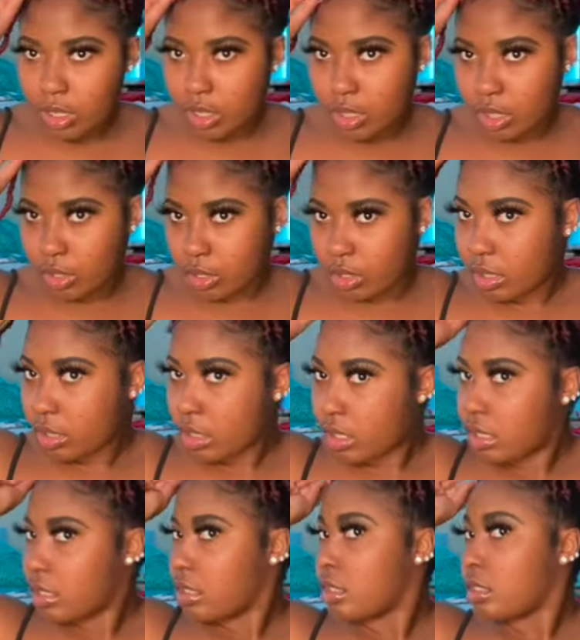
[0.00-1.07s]
So you know,
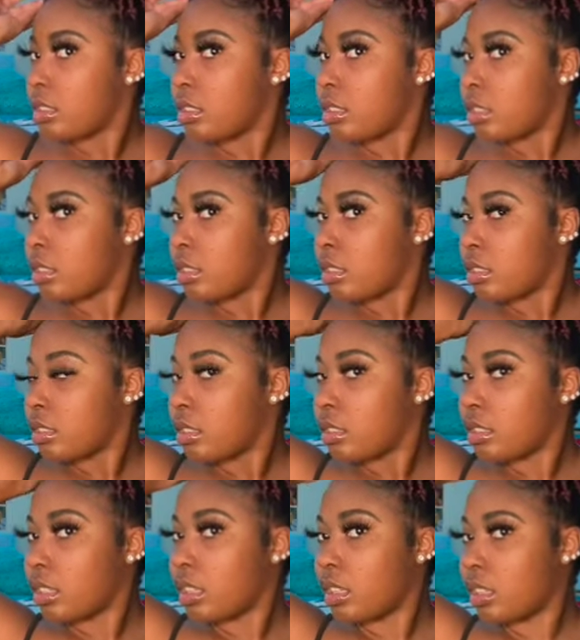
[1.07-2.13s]
just
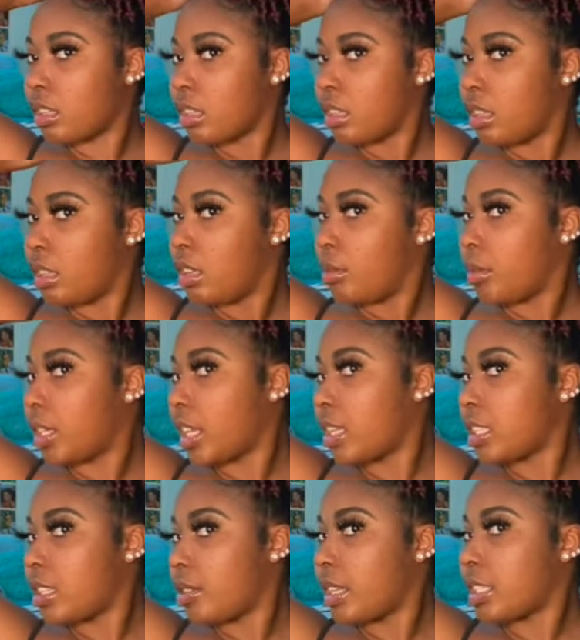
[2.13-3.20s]
thing. But now you
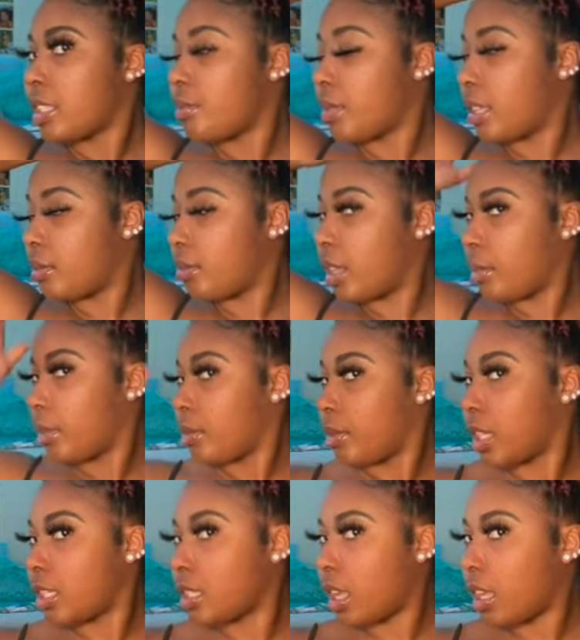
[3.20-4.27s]
see what I see, I mean, my, the
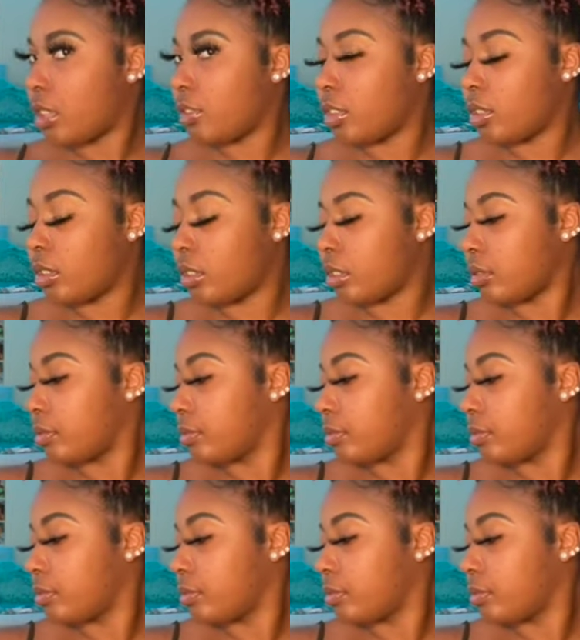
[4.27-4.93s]
side of you, hold on.